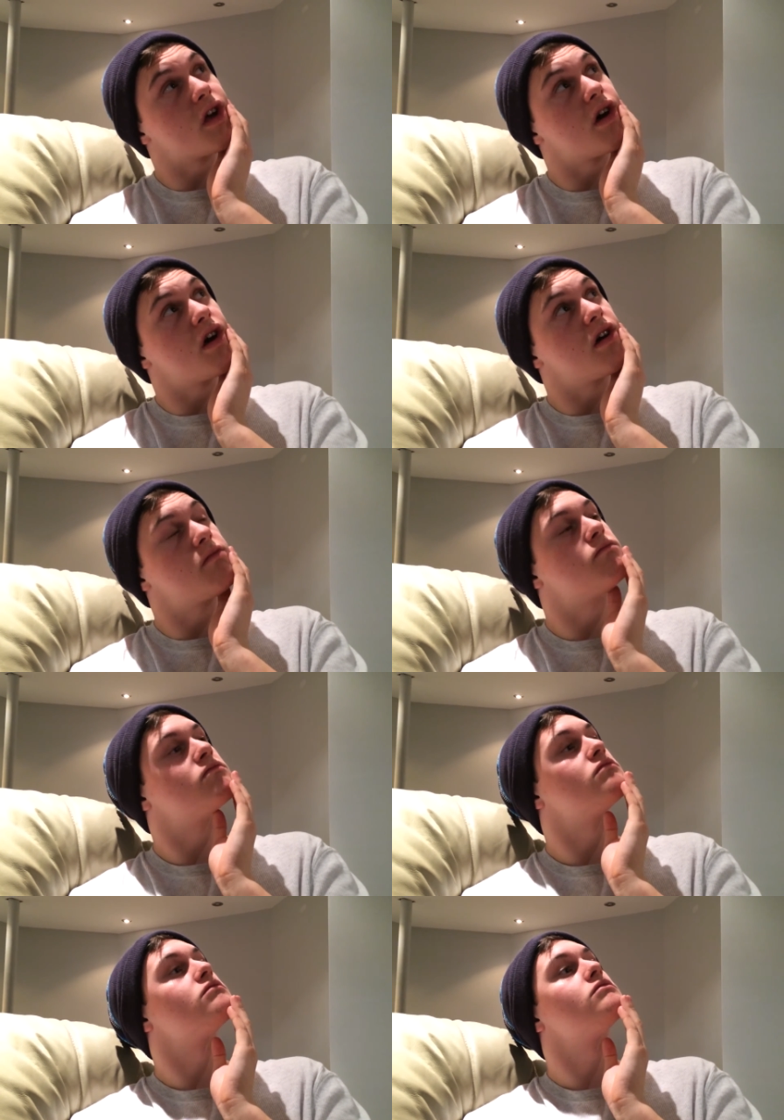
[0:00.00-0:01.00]
Um,
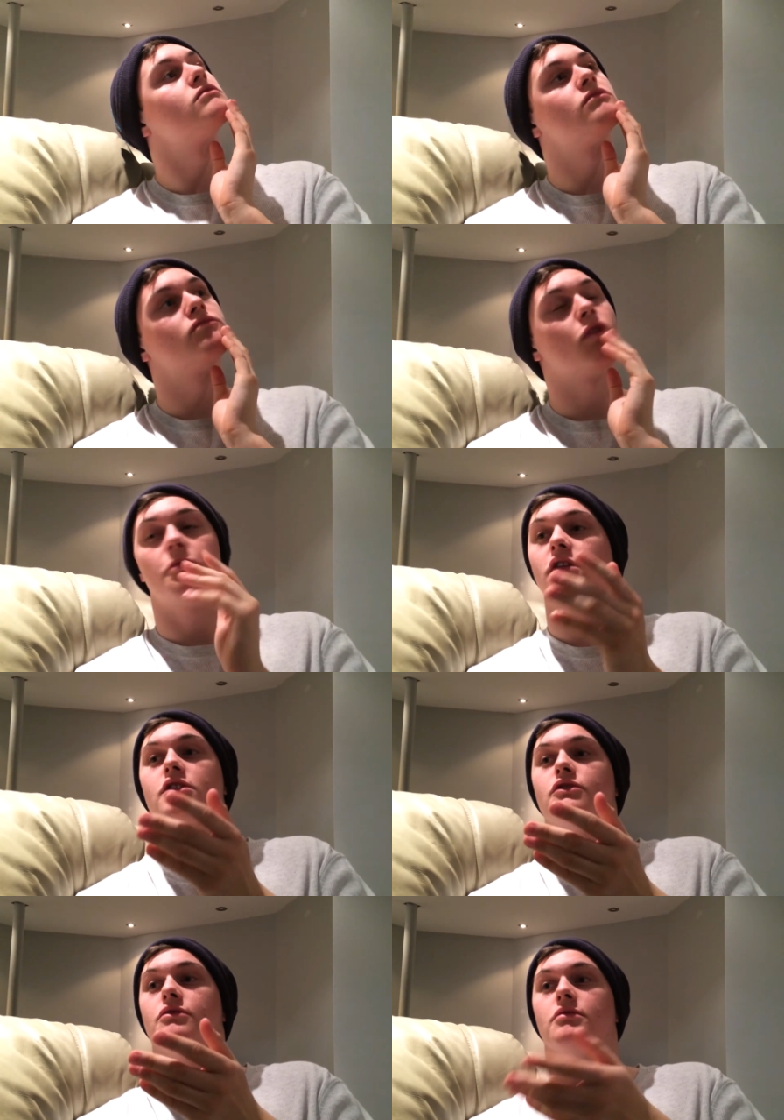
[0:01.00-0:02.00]
well, we could
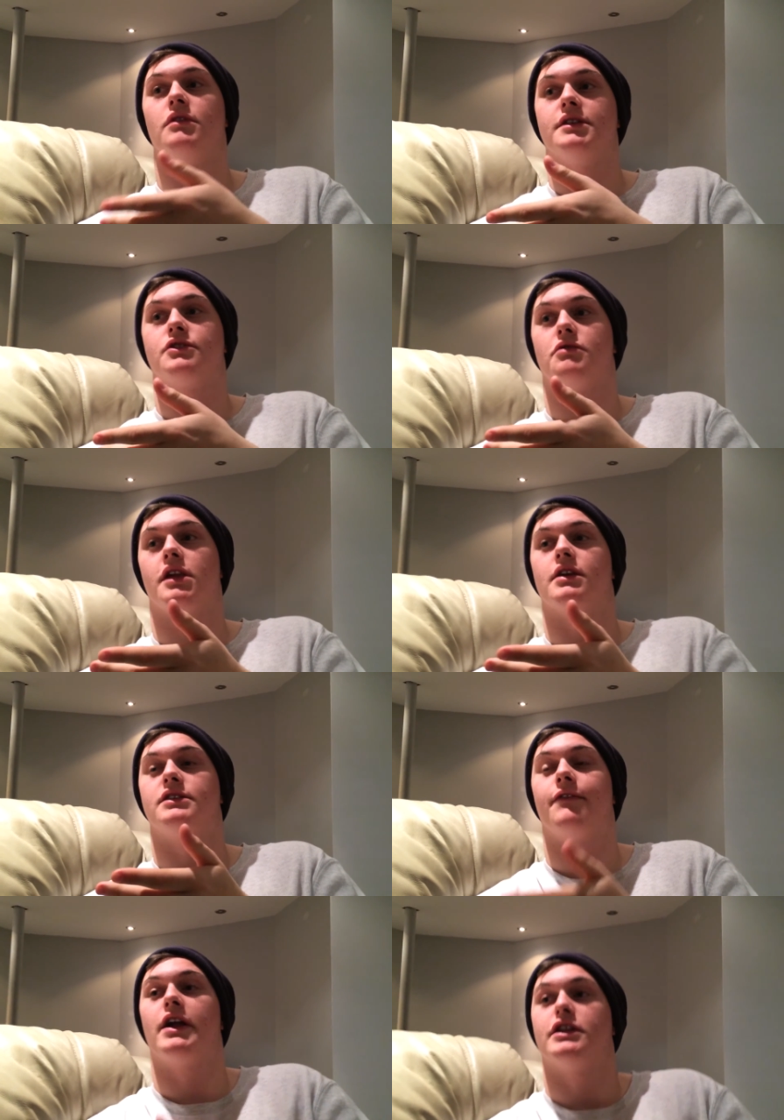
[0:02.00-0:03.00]
do these three
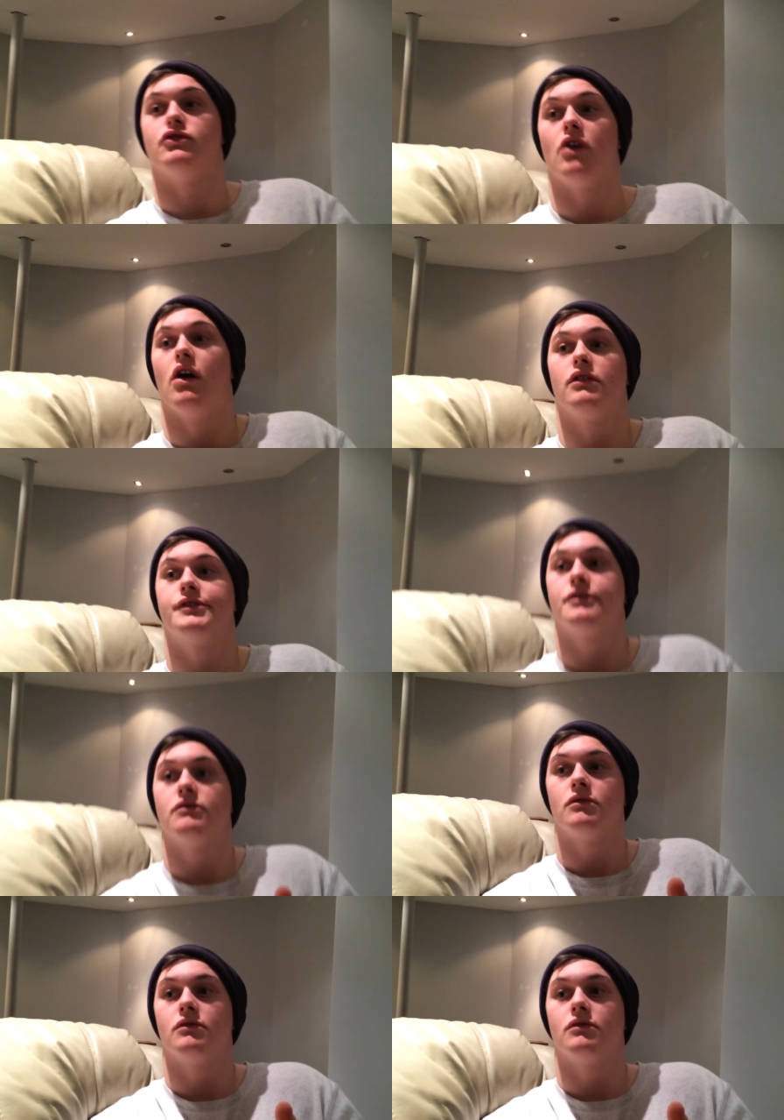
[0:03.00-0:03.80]
kids finding drugs.